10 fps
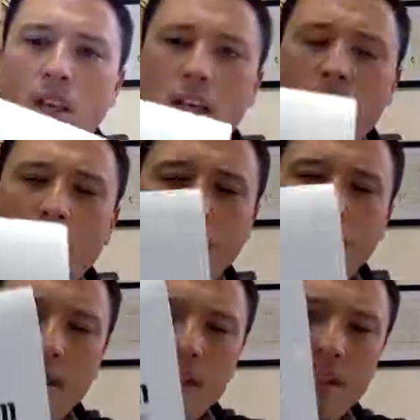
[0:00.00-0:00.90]
In
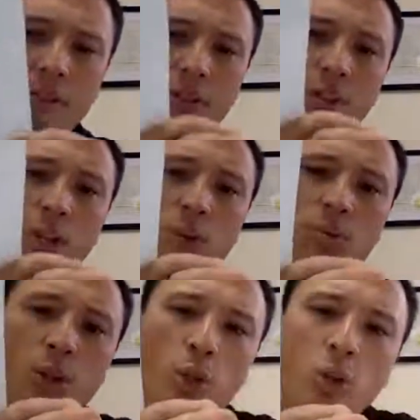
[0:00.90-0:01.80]
this
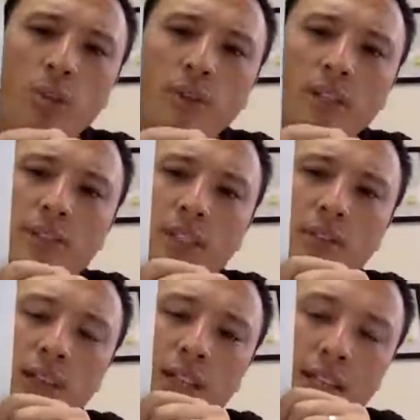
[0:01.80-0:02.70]
afternoon, you will be
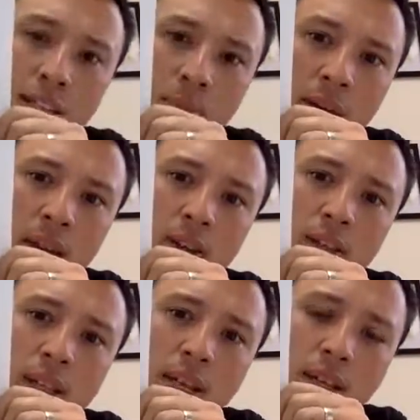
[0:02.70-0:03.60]
receiving an email
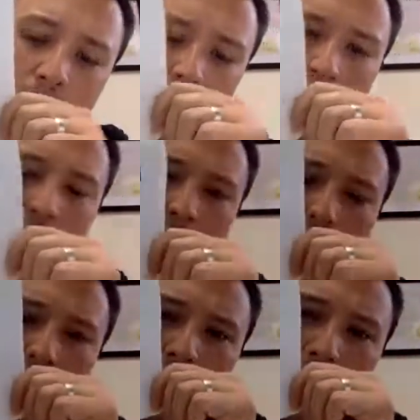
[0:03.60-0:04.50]

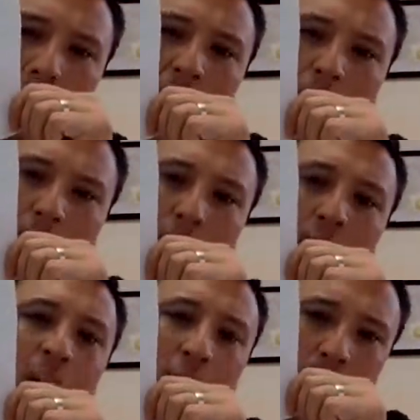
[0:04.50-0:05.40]
about a
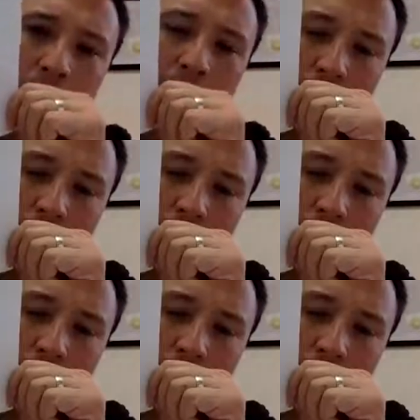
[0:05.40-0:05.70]
Compass